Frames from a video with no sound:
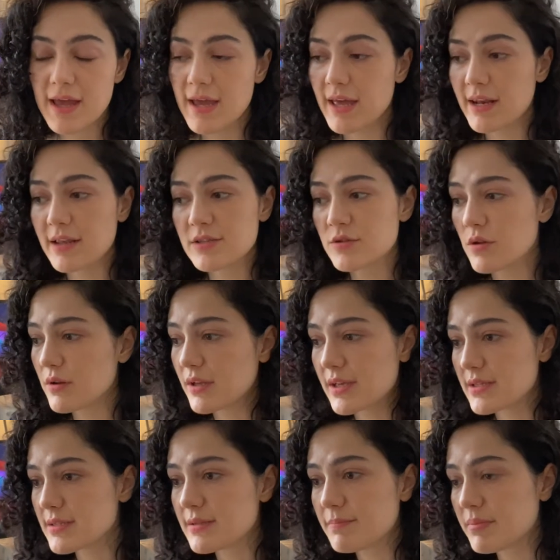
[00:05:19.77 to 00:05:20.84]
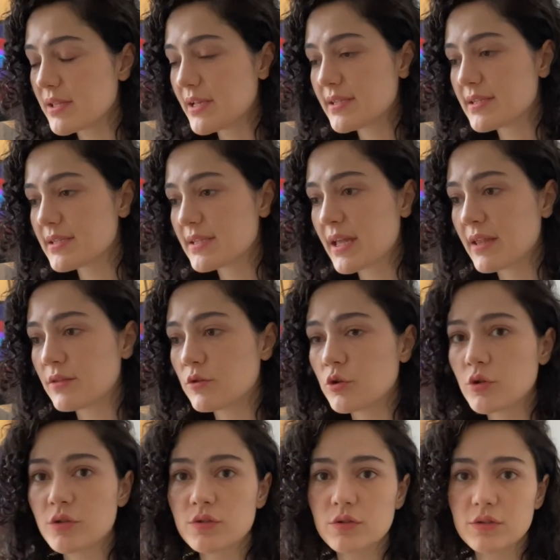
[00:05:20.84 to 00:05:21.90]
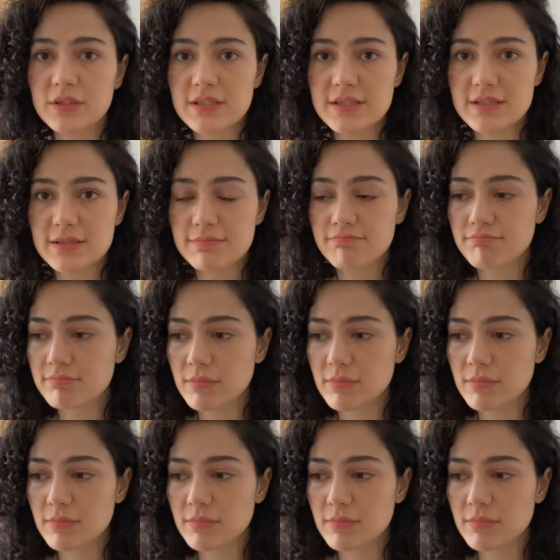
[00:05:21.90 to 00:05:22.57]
And as long as the places that you're doing this,